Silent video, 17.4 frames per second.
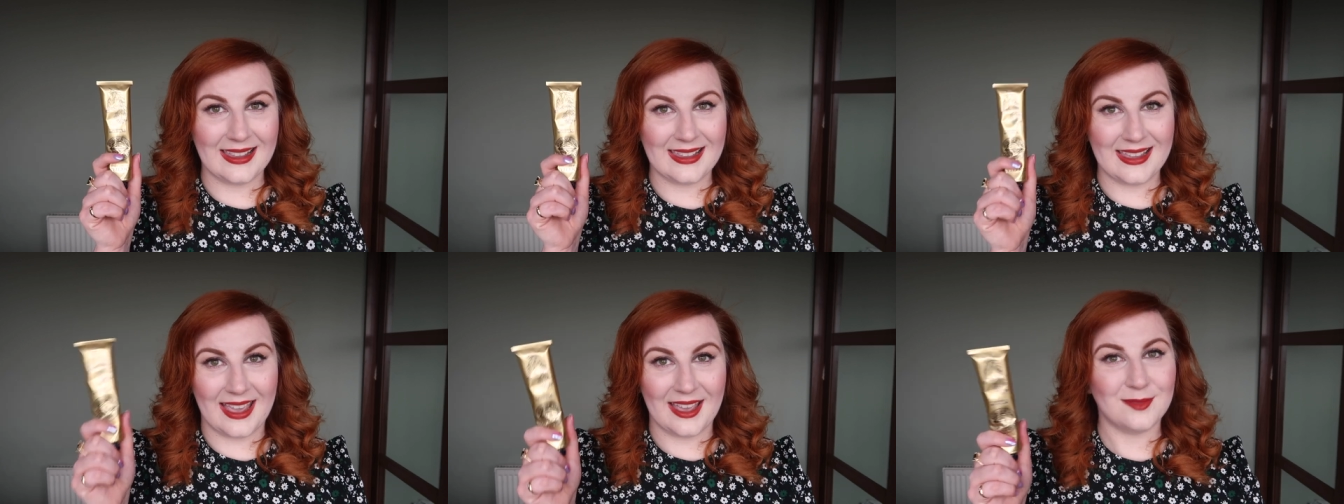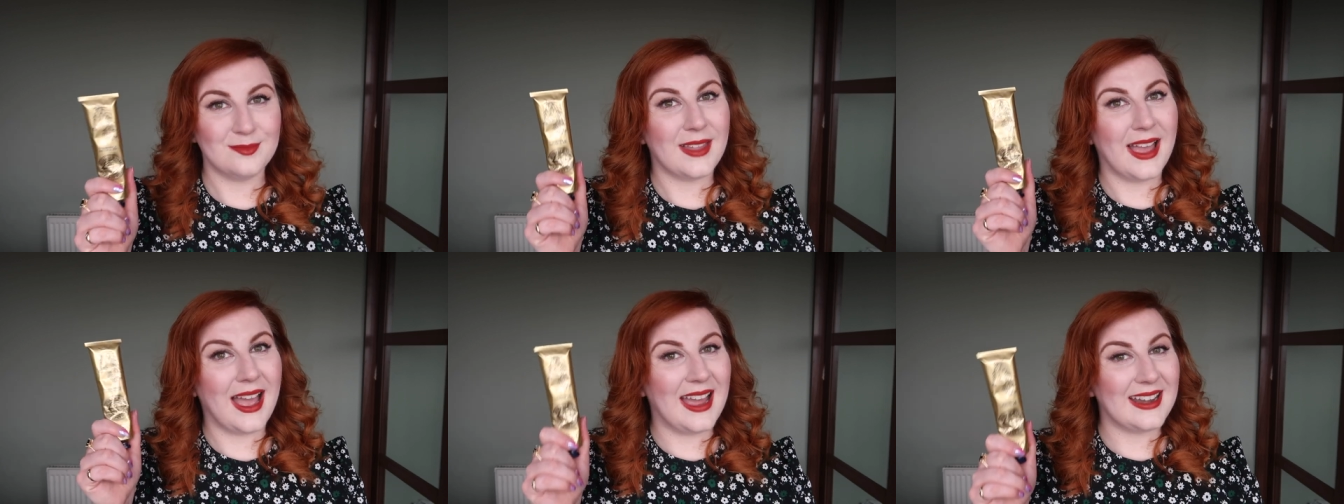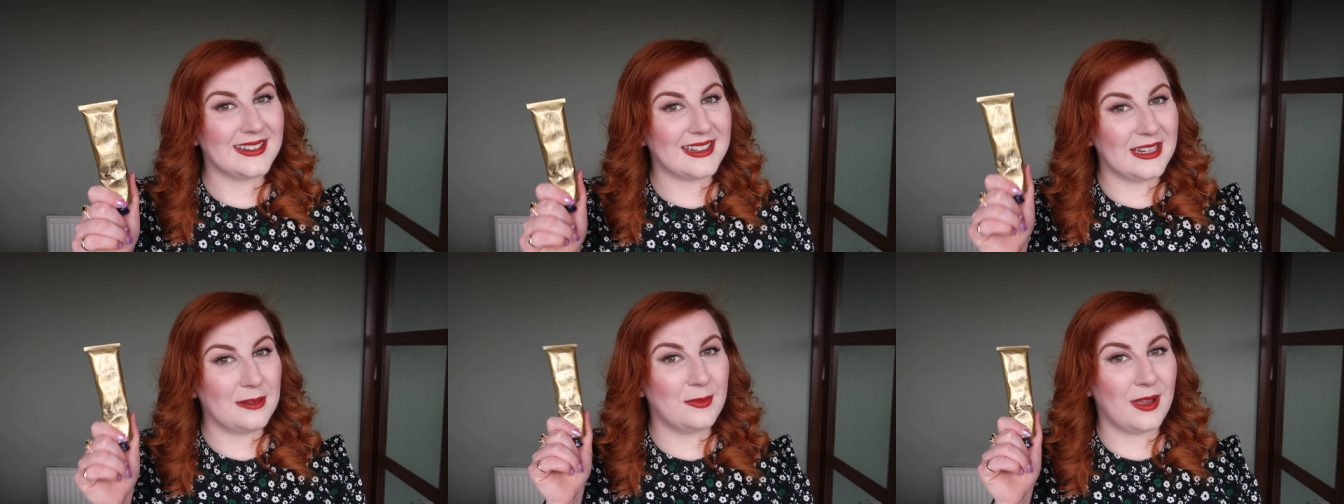yeah
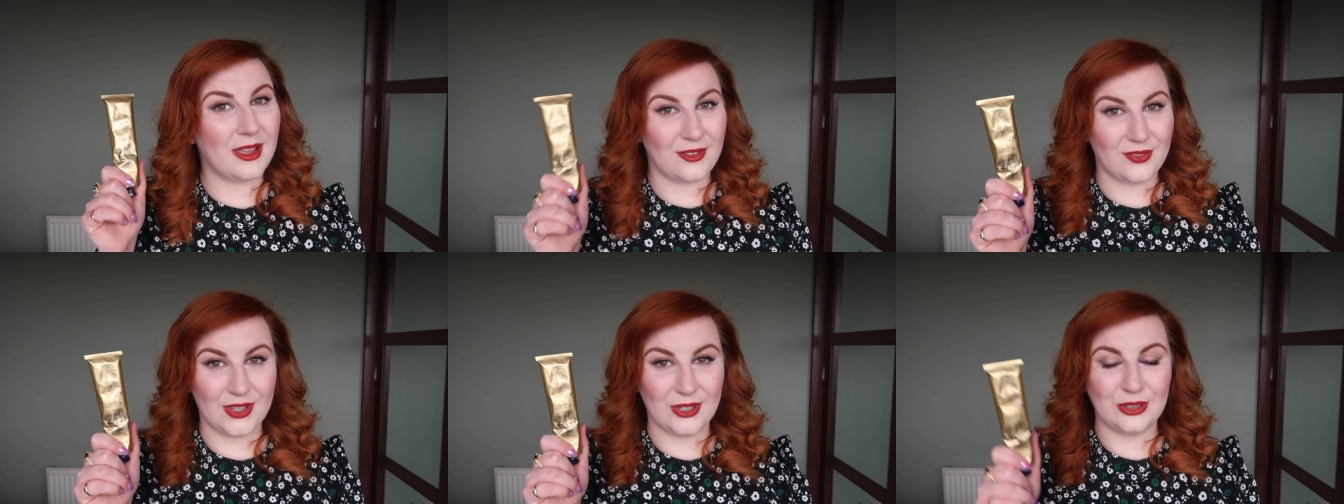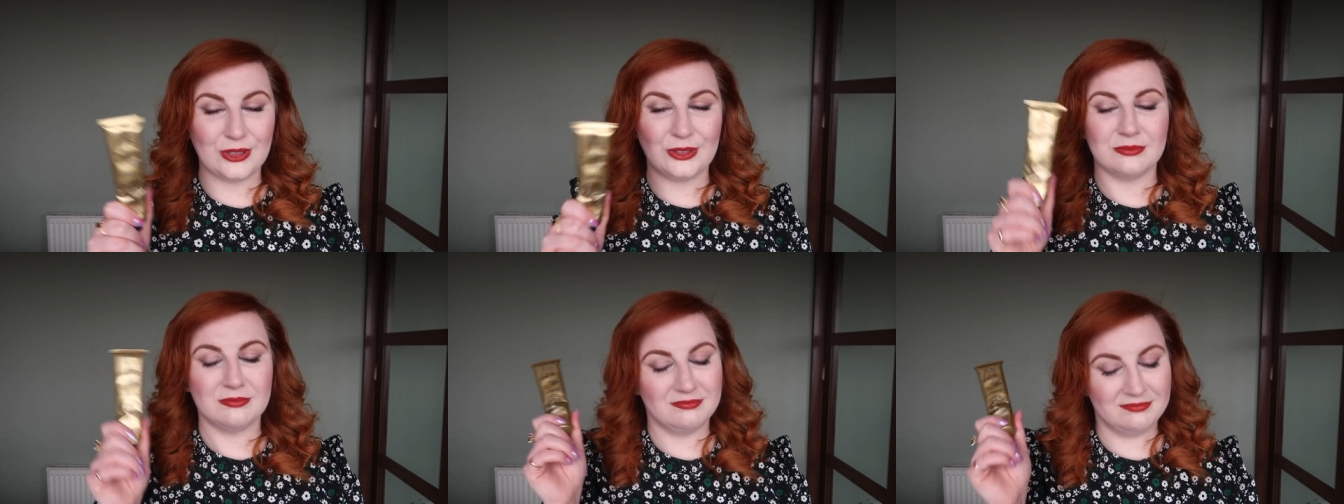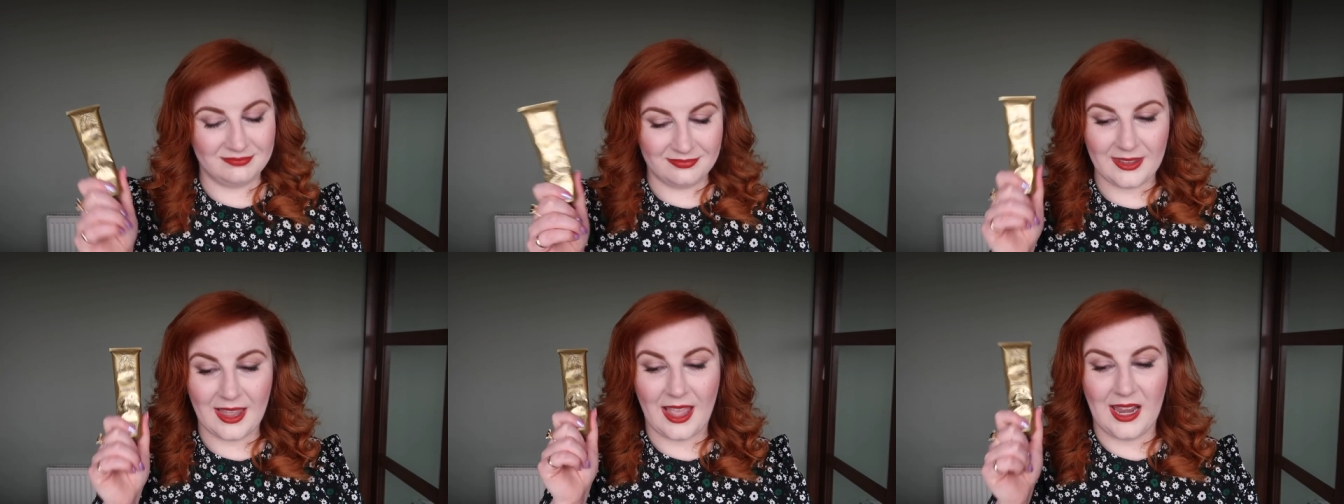hand cream I feel
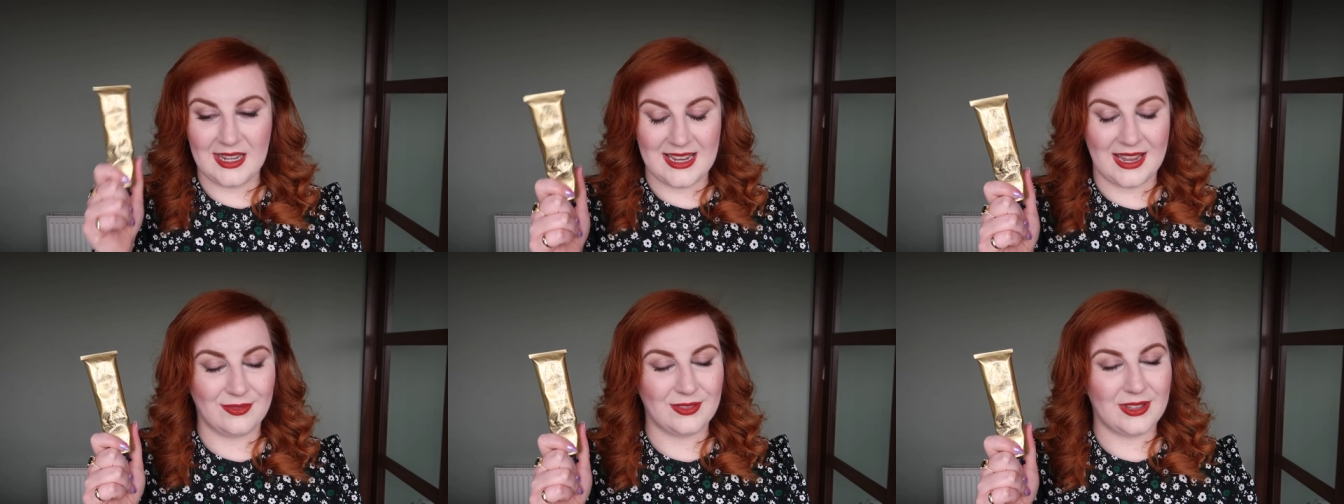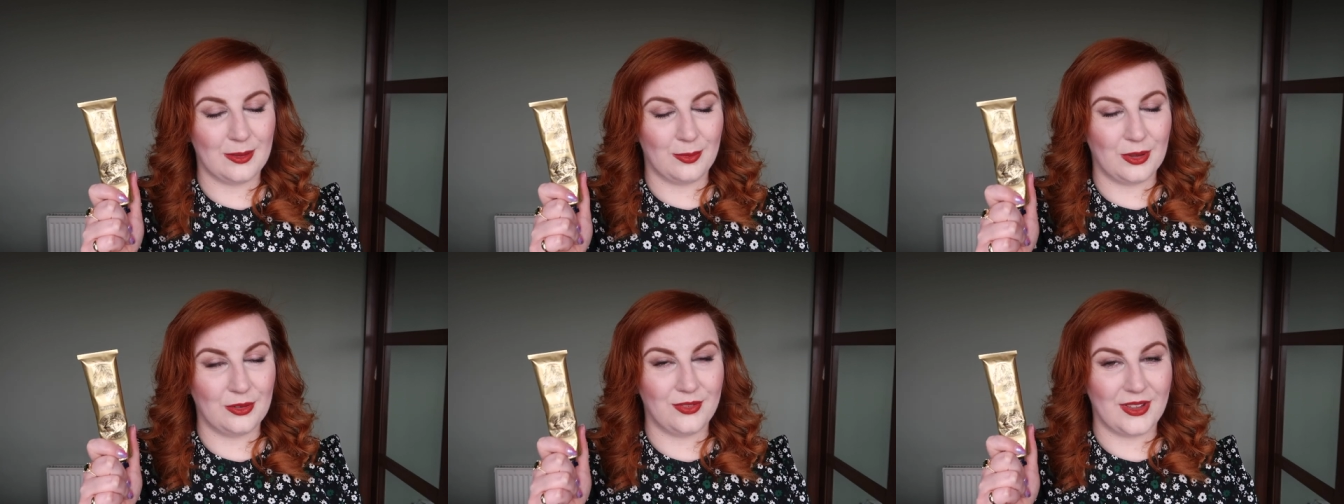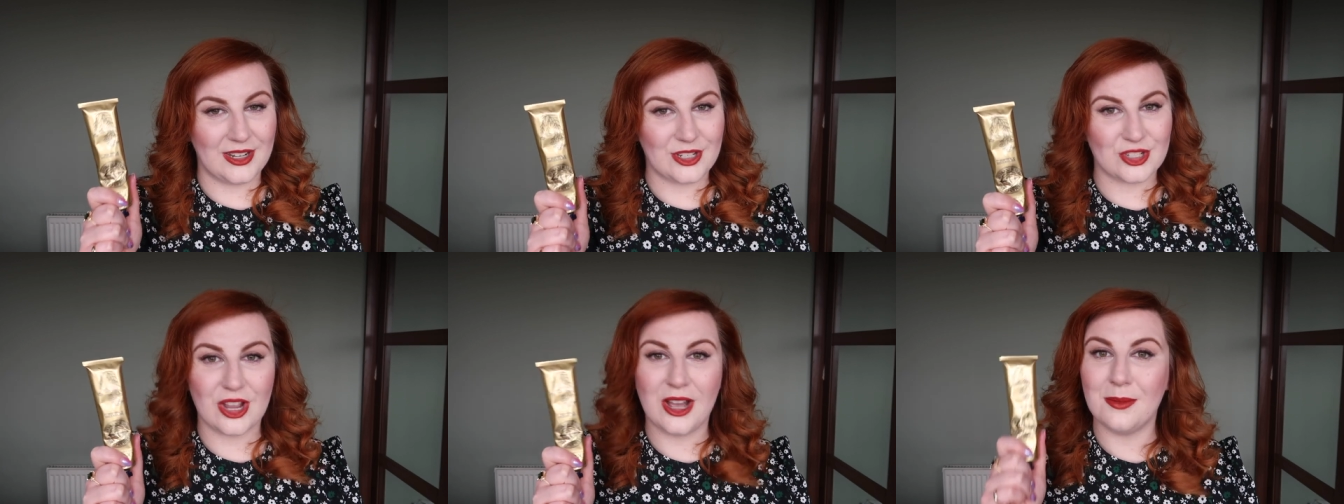I definitely will
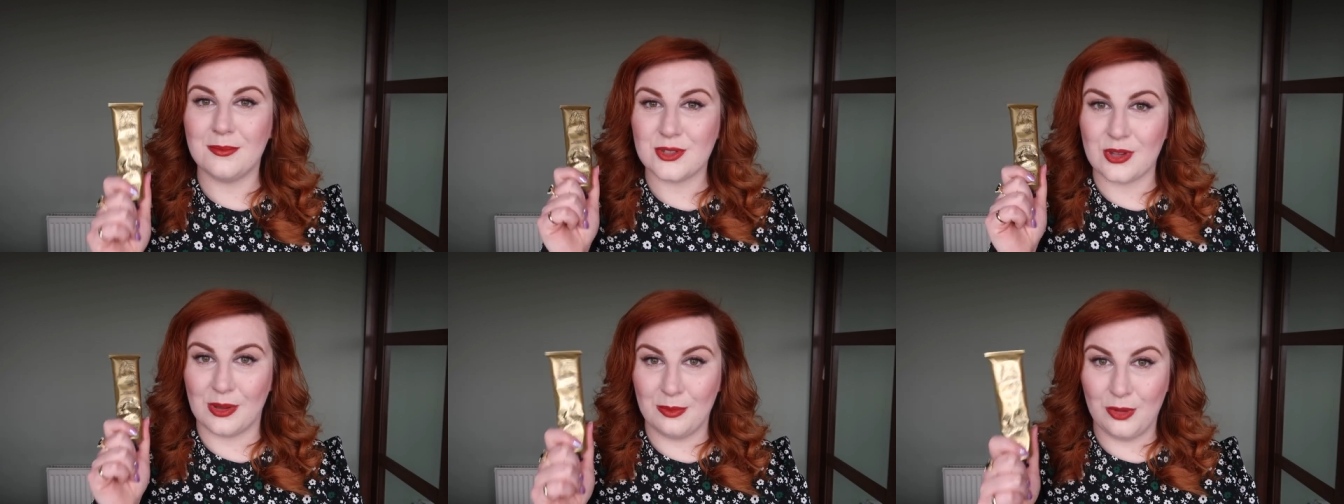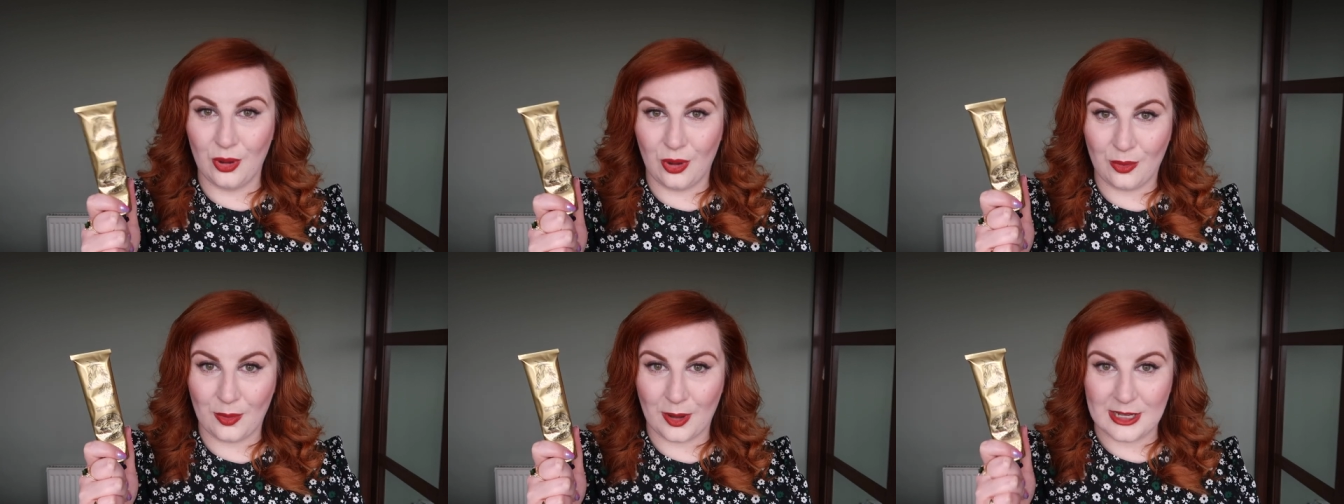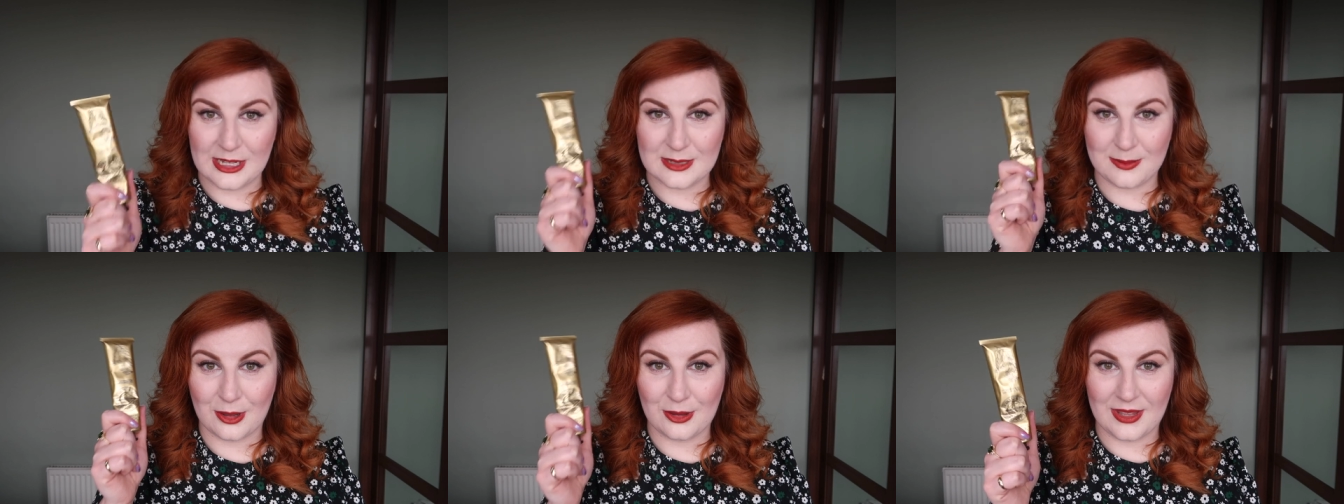finish up so I'm not
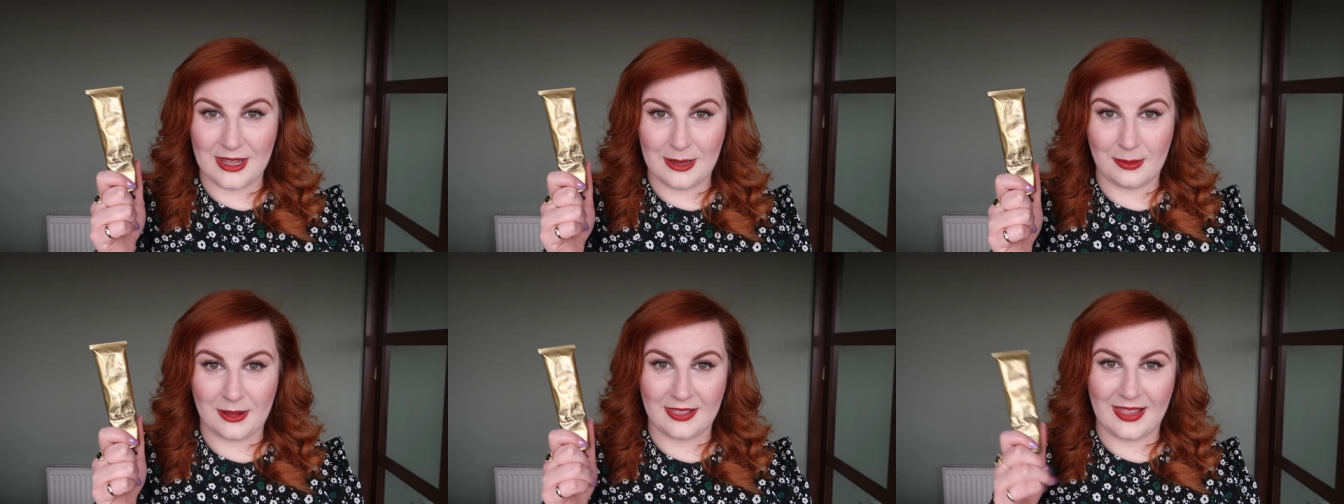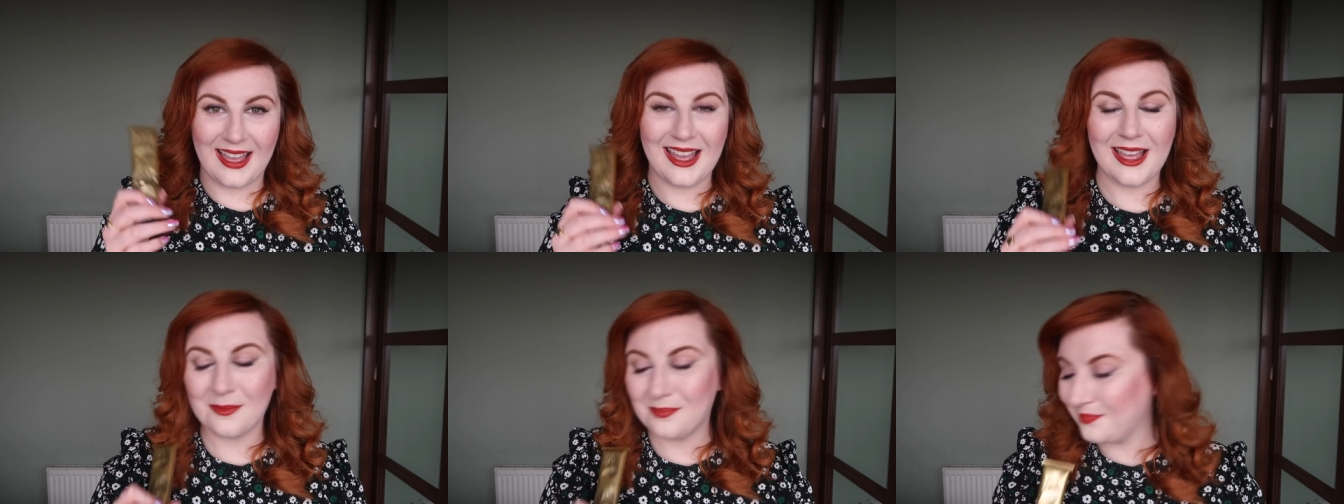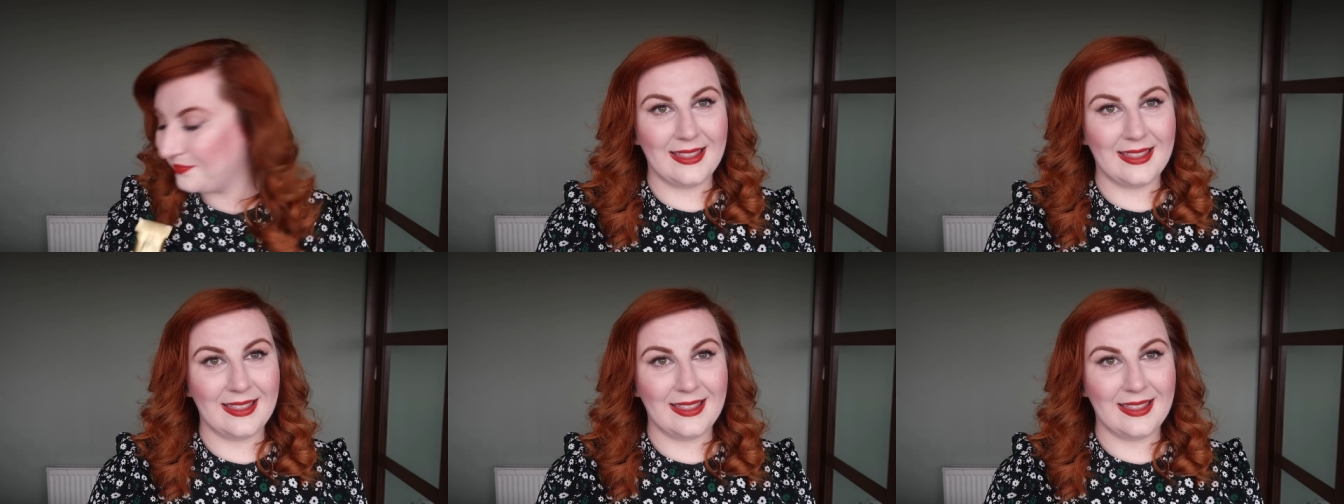worried about keeping that